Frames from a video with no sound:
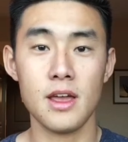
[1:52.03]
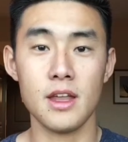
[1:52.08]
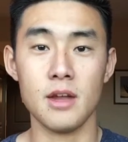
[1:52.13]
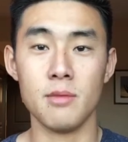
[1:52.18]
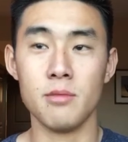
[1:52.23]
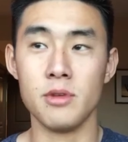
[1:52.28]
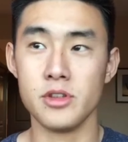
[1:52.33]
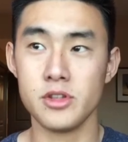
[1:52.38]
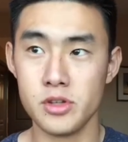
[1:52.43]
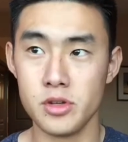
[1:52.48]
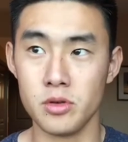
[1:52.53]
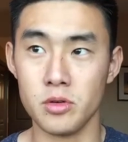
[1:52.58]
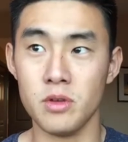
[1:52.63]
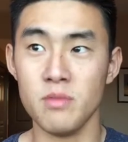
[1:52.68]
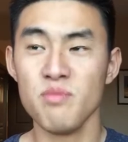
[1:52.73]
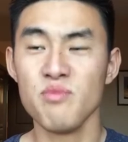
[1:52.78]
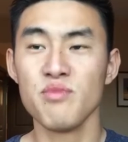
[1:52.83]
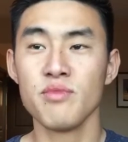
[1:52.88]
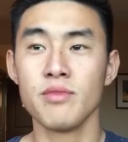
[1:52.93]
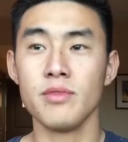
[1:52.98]
Number two,
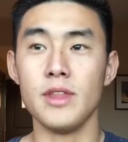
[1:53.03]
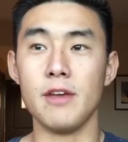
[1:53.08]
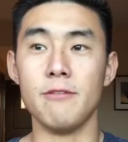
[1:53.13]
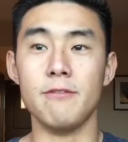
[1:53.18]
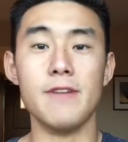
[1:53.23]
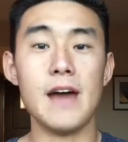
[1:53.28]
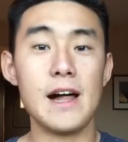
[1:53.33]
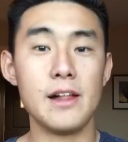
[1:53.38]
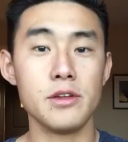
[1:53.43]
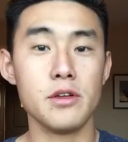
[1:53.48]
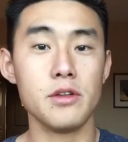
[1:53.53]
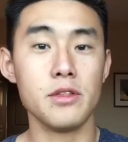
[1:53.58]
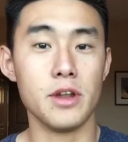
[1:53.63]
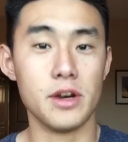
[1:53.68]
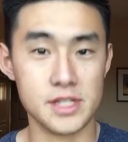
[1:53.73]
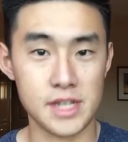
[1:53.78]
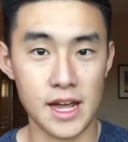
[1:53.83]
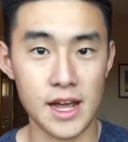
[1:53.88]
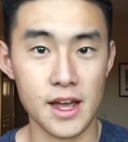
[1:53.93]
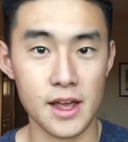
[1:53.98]
they valued
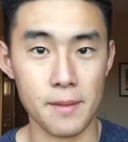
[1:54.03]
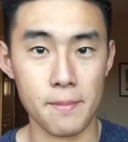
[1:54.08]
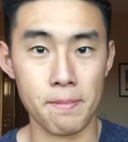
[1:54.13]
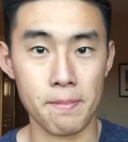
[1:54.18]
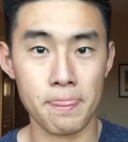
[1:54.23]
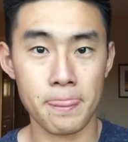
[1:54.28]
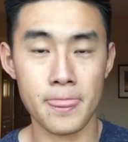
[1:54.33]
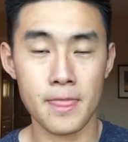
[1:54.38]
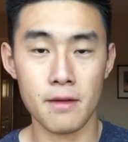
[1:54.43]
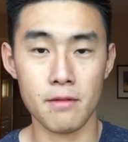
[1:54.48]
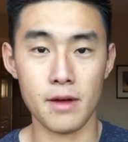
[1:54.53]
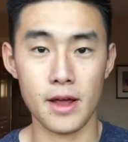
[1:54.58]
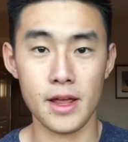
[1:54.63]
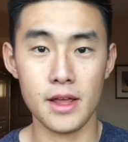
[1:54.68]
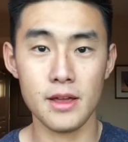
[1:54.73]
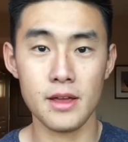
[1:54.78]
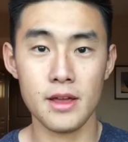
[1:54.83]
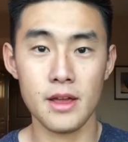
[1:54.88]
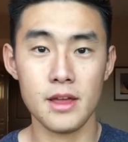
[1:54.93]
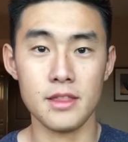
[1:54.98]
their time,
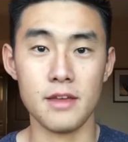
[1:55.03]
right?